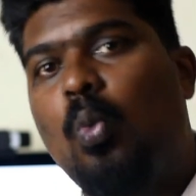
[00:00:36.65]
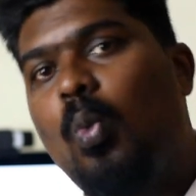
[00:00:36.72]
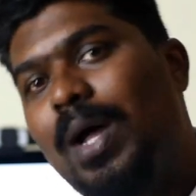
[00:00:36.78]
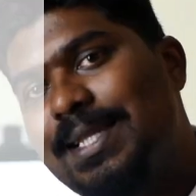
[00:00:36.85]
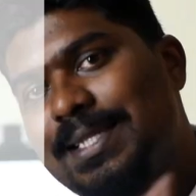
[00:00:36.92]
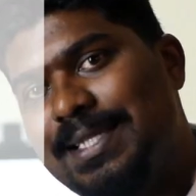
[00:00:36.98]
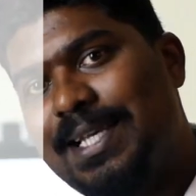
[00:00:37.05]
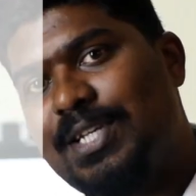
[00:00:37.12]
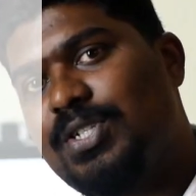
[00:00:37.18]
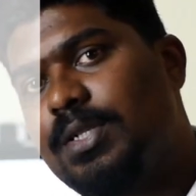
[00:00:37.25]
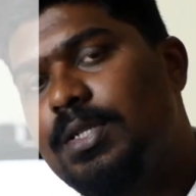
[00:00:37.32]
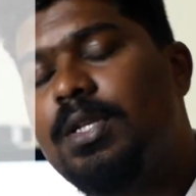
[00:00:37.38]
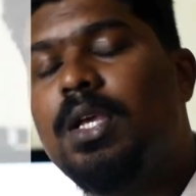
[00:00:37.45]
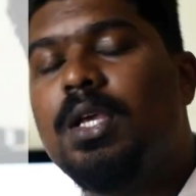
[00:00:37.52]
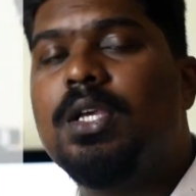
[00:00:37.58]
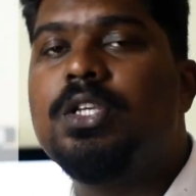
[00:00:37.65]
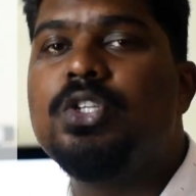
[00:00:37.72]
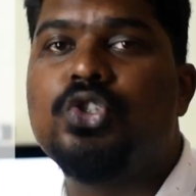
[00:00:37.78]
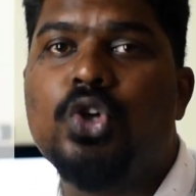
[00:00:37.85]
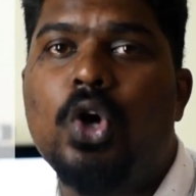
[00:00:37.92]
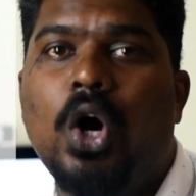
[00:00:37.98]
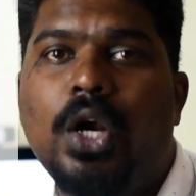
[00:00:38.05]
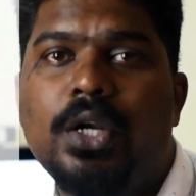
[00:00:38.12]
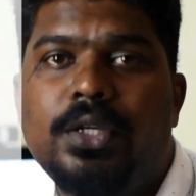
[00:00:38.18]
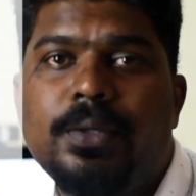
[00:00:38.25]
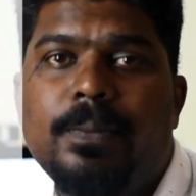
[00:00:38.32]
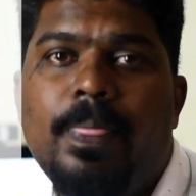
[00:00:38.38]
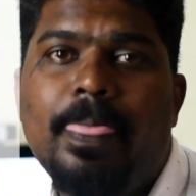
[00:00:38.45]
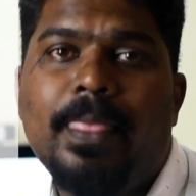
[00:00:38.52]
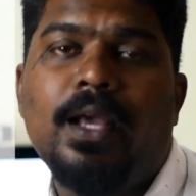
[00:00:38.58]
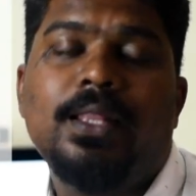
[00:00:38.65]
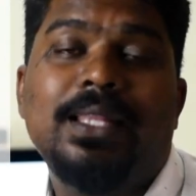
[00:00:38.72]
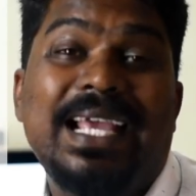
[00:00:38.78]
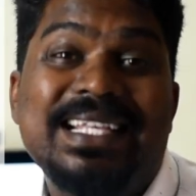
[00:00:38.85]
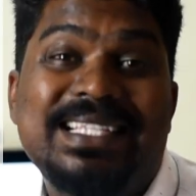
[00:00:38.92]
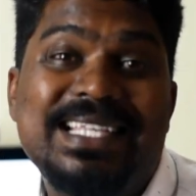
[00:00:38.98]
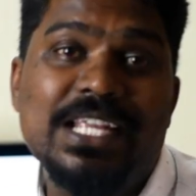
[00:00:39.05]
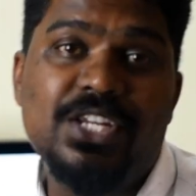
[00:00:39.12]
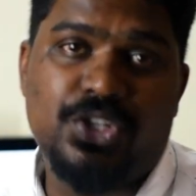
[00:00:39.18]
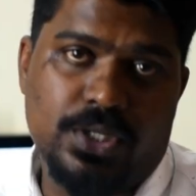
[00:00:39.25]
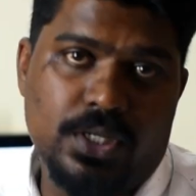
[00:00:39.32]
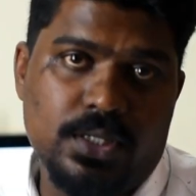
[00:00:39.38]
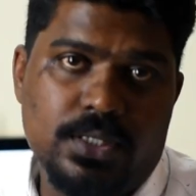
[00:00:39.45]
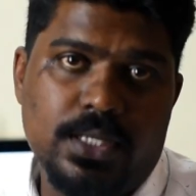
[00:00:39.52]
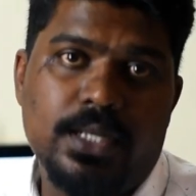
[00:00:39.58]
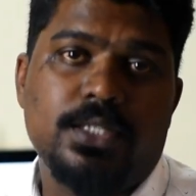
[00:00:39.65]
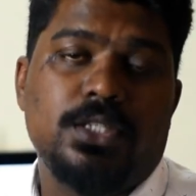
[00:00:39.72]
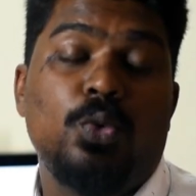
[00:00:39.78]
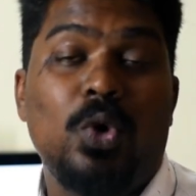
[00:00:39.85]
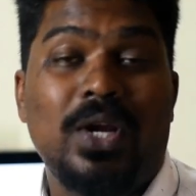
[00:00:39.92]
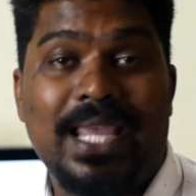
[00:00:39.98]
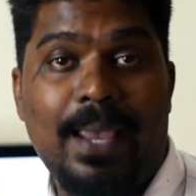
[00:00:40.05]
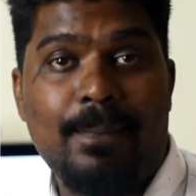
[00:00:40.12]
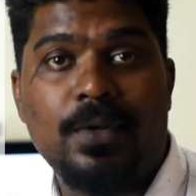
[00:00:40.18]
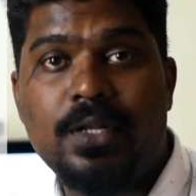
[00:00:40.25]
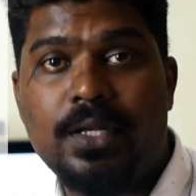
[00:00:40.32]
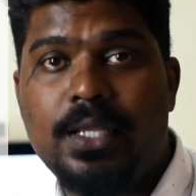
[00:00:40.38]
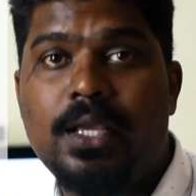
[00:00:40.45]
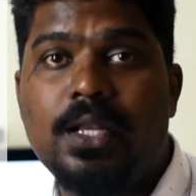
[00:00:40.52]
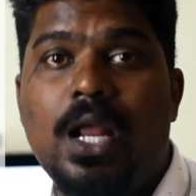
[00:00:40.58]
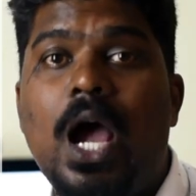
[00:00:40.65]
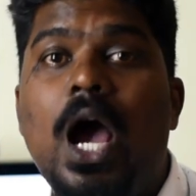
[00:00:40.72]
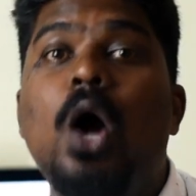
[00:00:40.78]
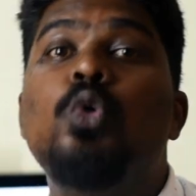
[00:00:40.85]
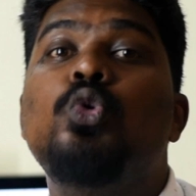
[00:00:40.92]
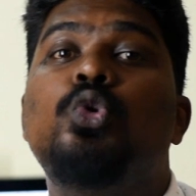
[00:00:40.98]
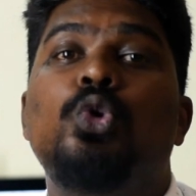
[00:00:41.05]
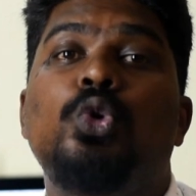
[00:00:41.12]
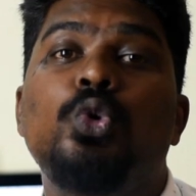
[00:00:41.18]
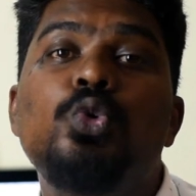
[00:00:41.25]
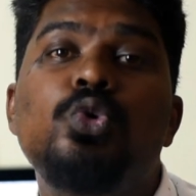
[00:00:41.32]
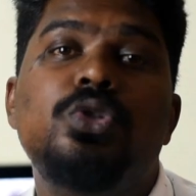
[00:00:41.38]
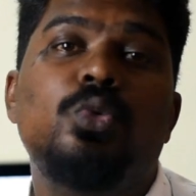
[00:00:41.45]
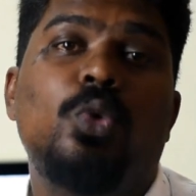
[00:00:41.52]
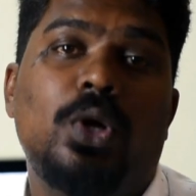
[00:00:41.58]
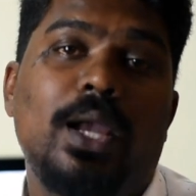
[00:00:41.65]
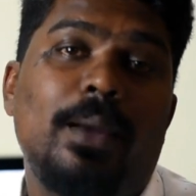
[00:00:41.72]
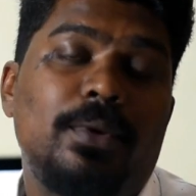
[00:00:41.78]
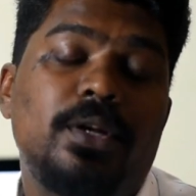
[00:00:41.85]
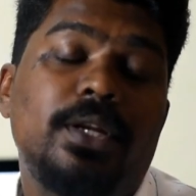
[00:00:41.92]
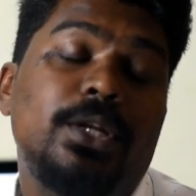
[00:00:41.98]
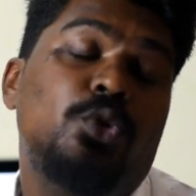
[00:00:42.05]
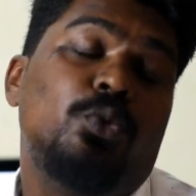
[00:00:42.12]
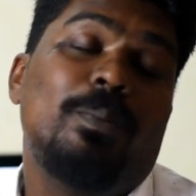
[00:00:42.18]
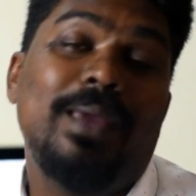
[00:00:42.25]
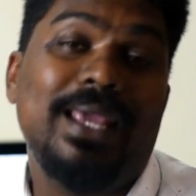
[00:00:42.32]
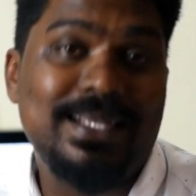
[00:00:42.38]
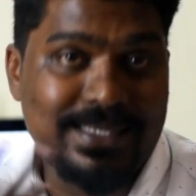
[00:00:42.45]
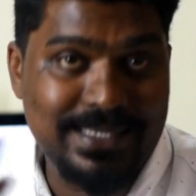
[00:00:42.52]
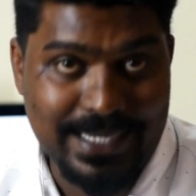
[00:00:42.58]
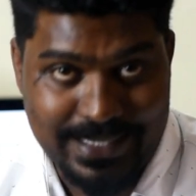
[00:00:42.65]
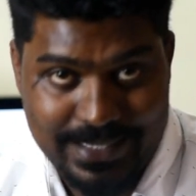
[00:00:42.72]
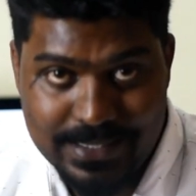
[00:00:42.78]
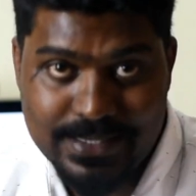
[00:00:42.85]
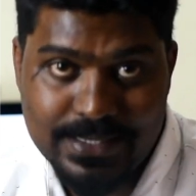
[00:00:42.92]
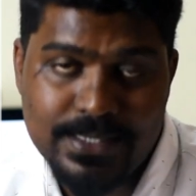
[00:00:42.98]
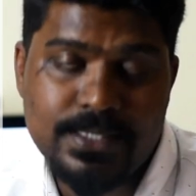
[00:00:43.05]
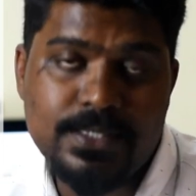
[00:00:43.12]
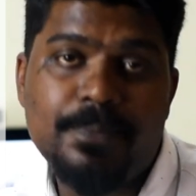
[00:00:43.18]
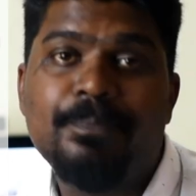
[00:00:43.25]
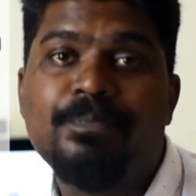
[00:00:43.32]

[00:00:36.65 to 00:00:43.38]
One section has got the essentials, that is the vocabulary and how to use the vocabulary to make sentences.